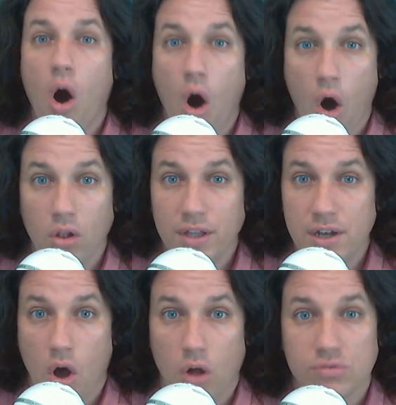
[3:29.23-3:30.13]
All in
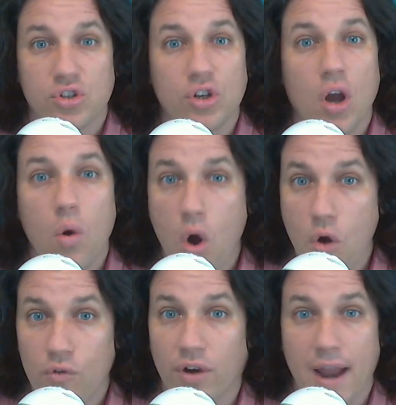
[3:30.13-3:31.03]
all, to go
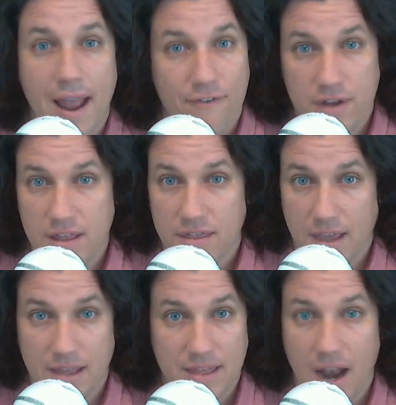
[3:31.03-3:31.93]
over
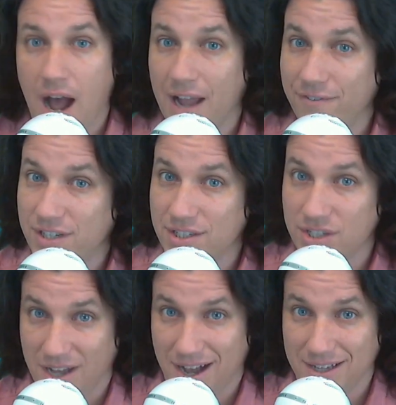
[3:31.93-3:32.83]
everything that I've
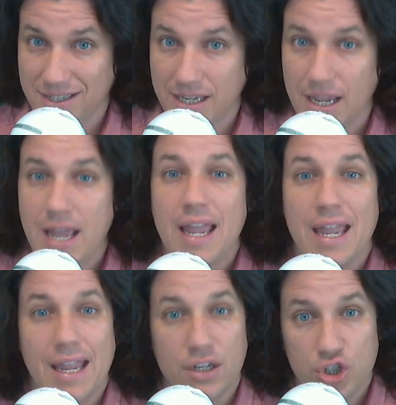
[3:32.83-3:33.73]
discussed,
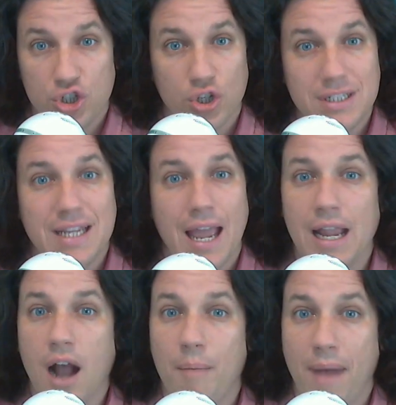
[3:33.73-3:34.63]
it should
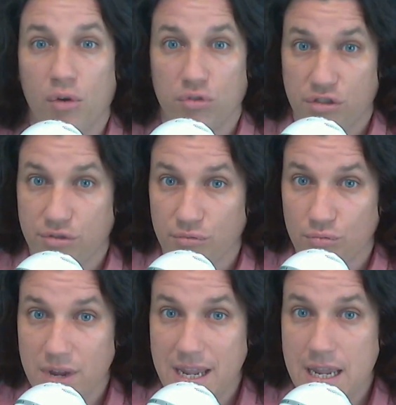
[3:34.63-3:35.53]
take about
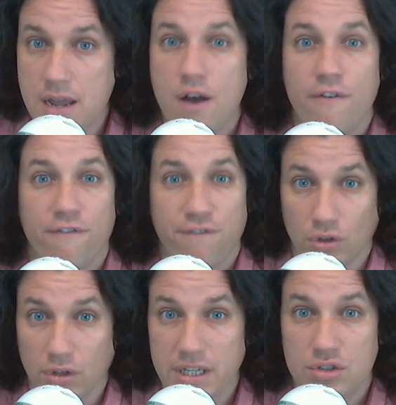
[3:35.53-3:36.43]
3
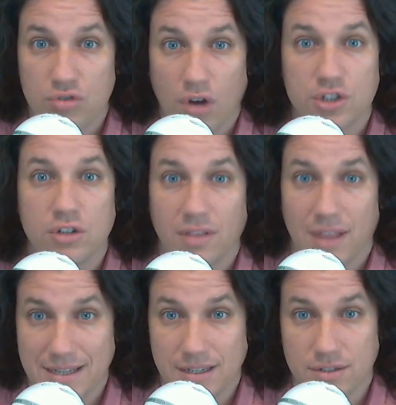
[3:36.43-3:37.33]
fully structured
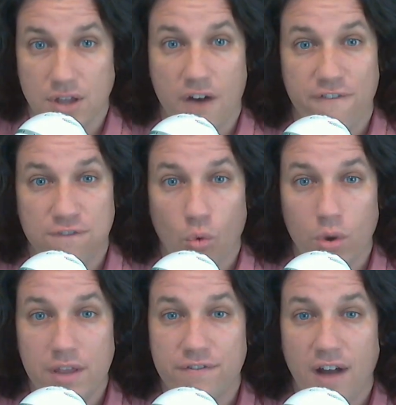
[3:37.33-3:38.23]
lessons of
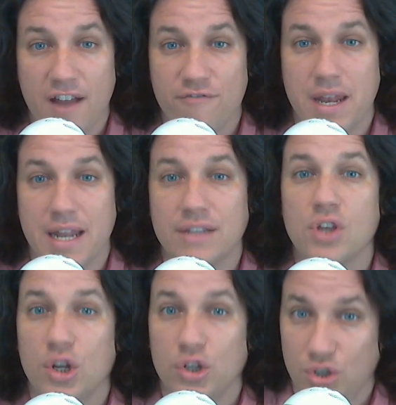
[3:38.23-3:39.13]
45 minutes
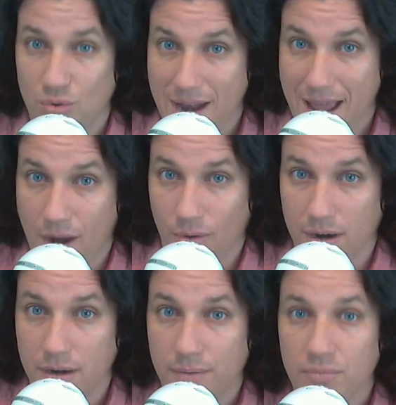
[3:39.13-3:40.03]
to an hour